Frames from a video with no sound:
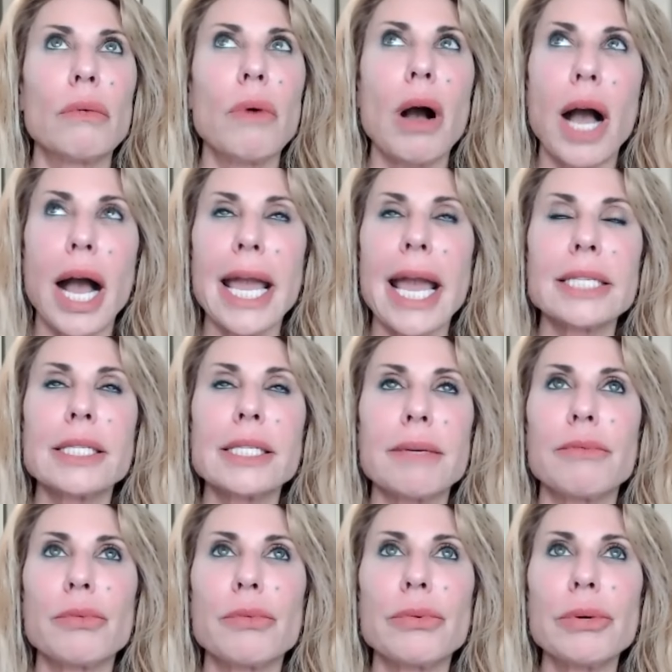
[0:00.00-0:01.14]
well, I had
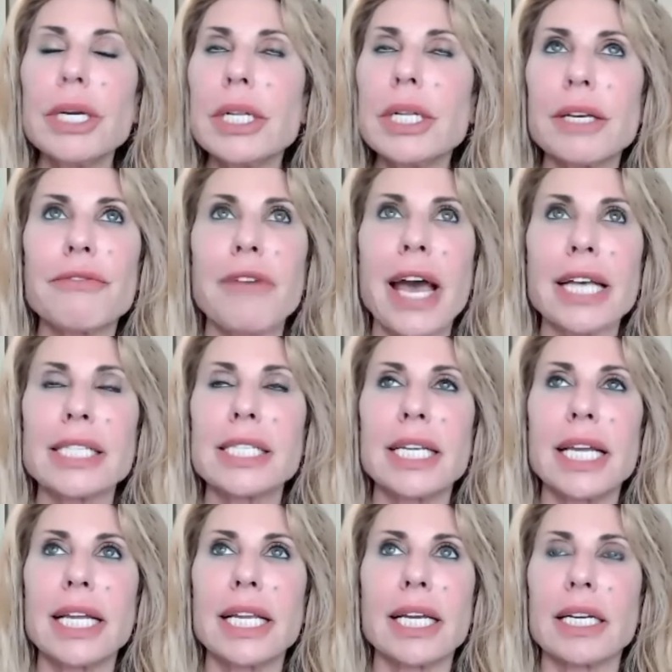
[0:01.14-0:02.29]
some really
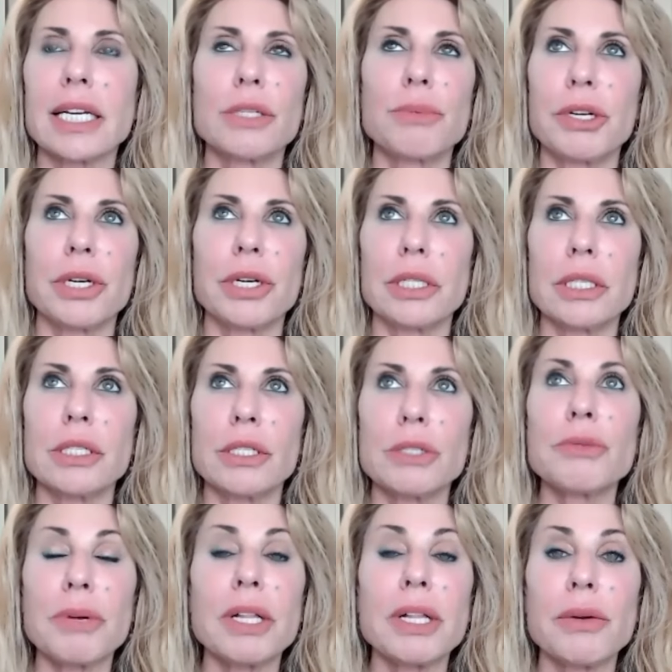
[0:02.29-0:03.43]
fascinating experiences. It
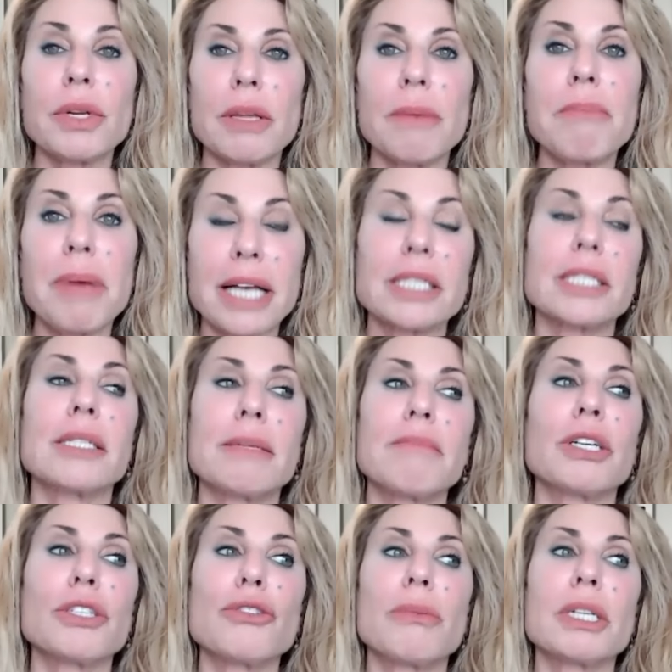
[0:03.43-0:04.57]
was probably one of the best
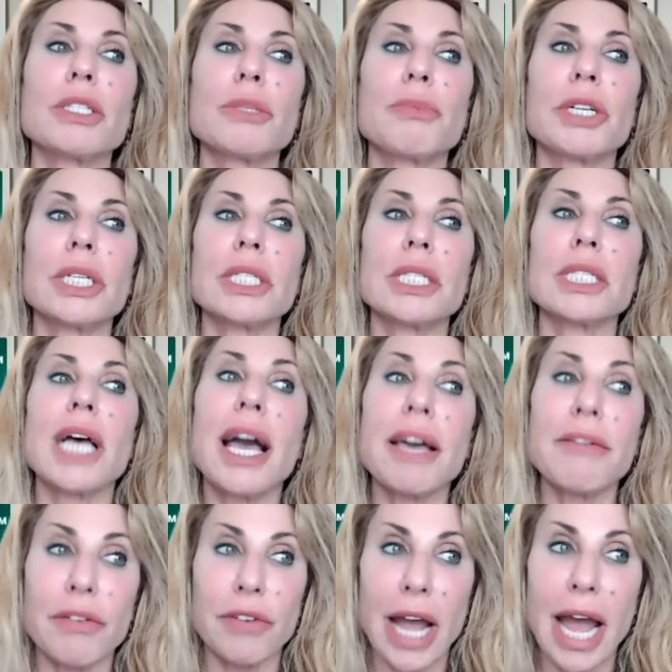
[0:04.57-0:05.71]
mushroom experiences
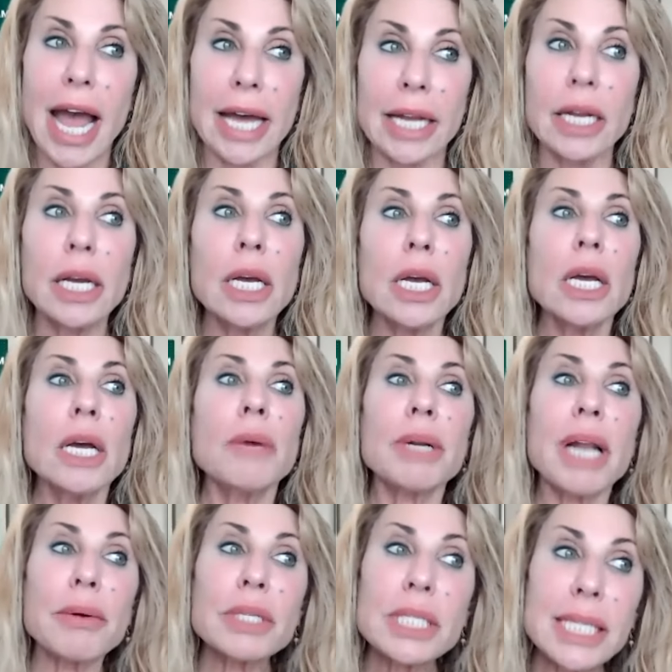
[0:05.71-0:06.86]
I've ever had.
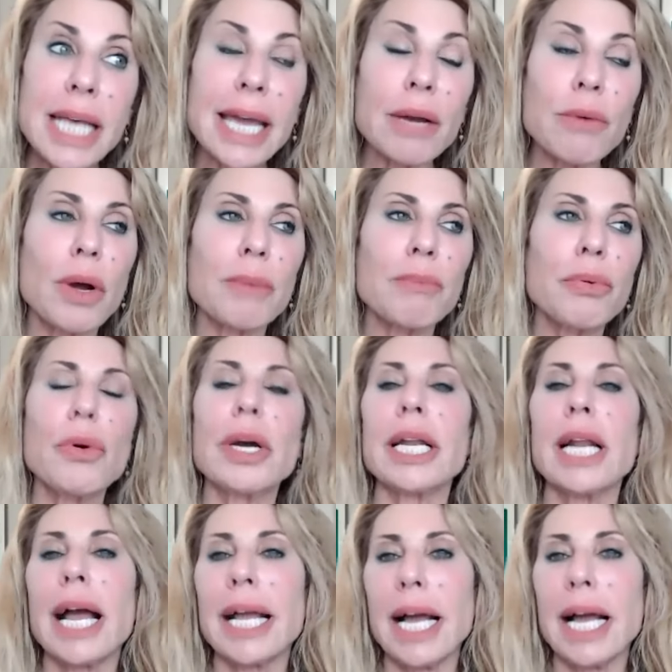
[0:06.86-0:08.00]
But I will say, at one
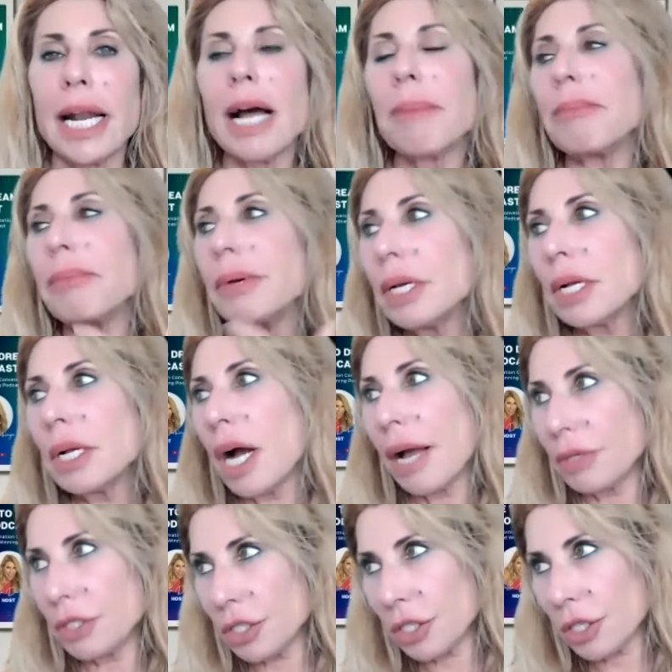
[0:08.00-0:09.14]
point, I got up. I
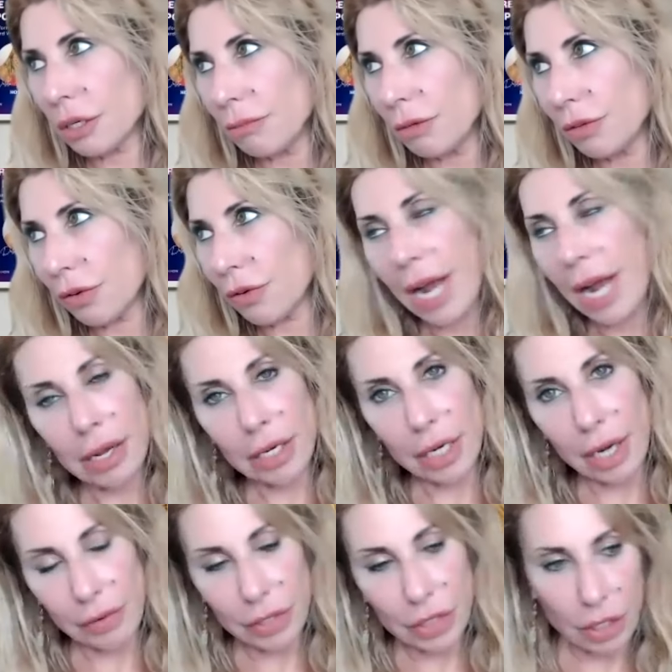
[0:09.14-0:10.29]
was just going to move around
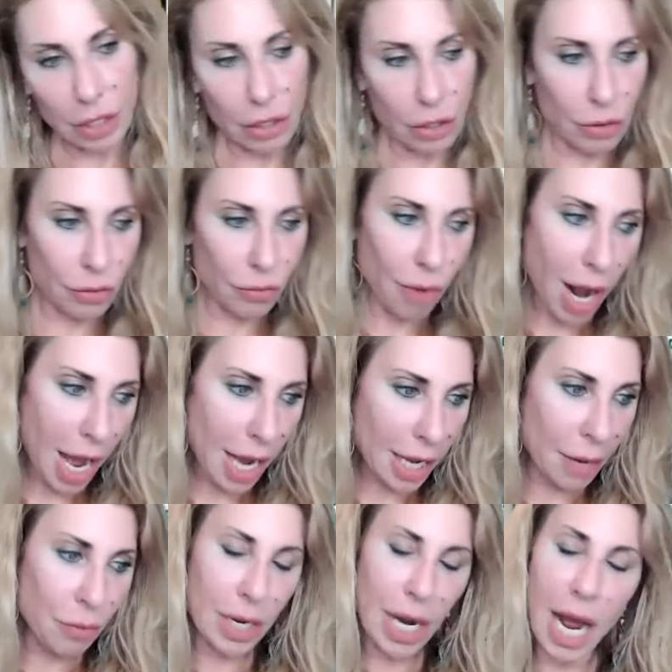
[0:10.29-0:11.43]
and I was going to go to a
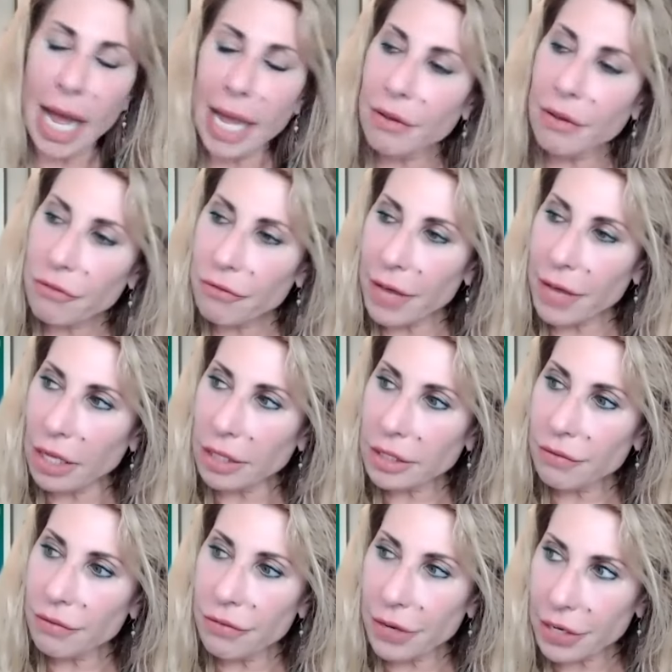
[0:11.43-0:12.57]
rock when I
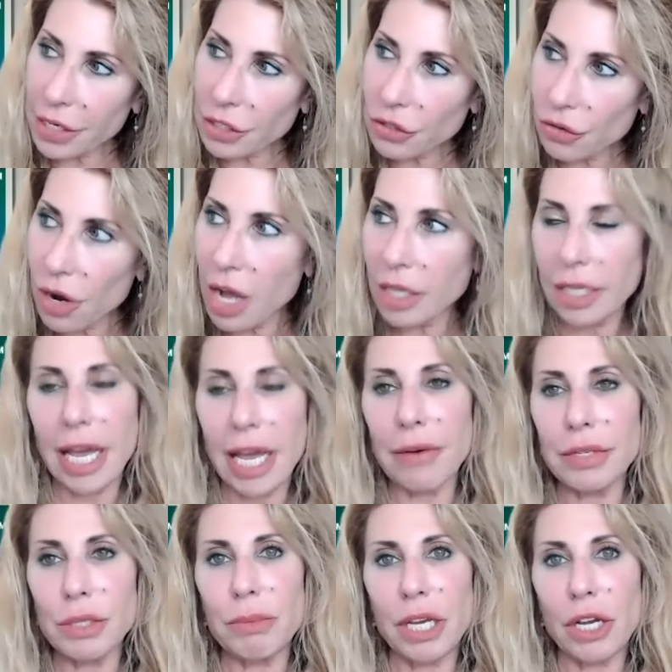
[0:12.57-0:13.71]
felt very strongly I
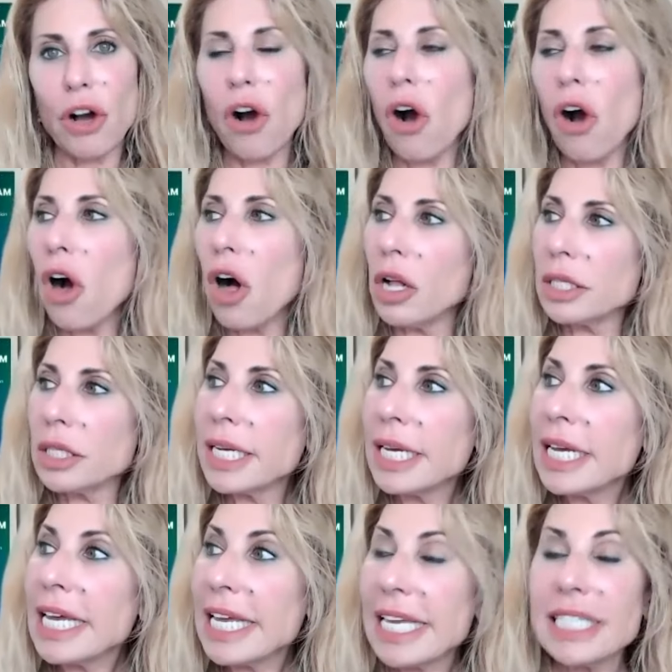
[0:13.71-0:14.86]
was being called
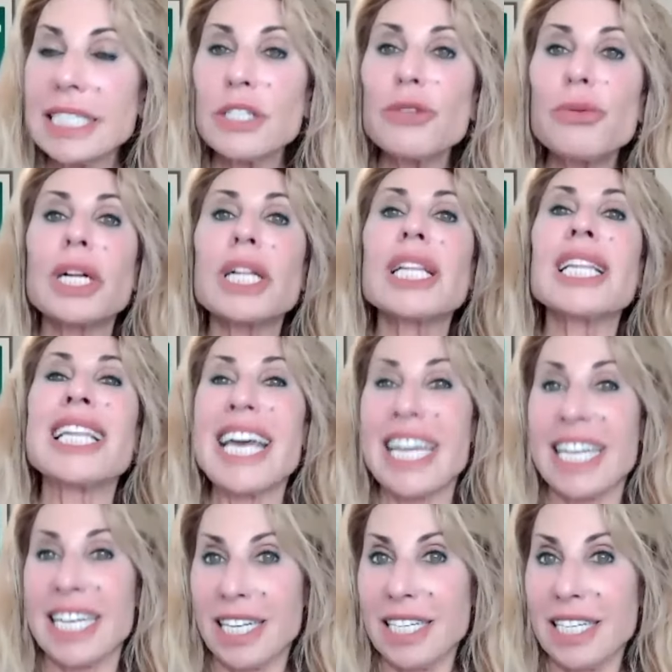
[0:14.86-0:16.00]
into a
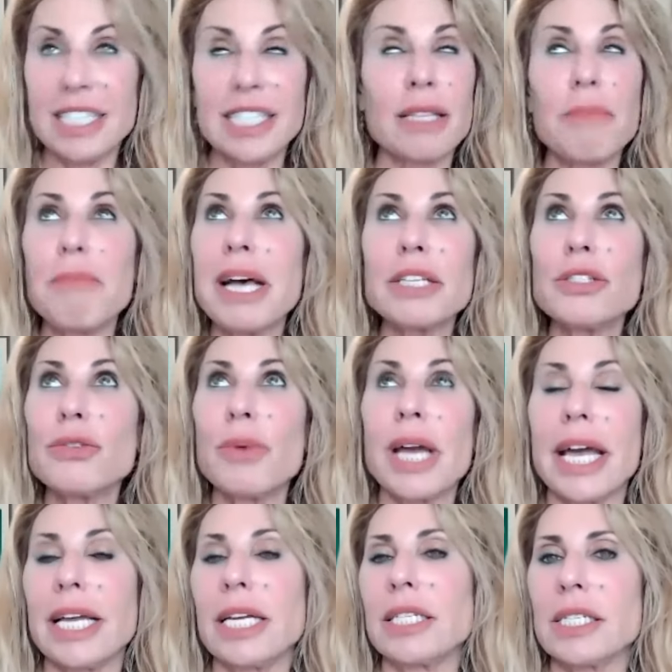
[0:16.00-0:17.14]
glen. It's the best way
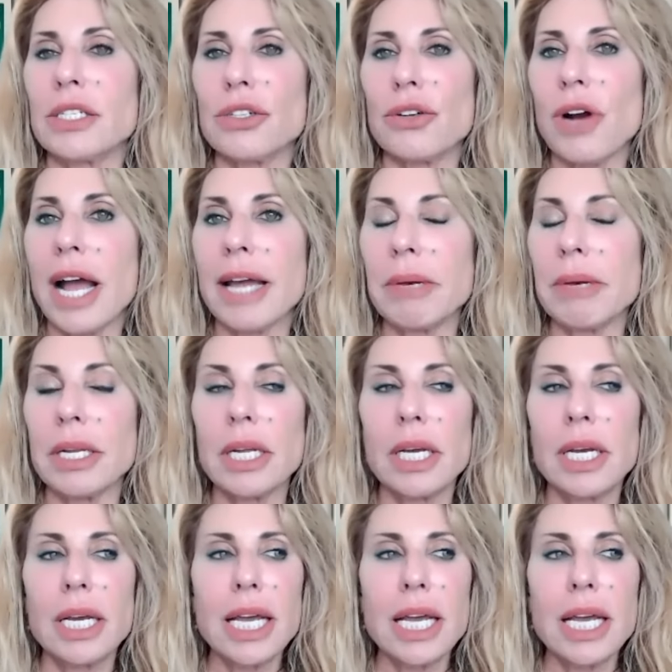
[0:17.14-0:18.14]
I can describe it.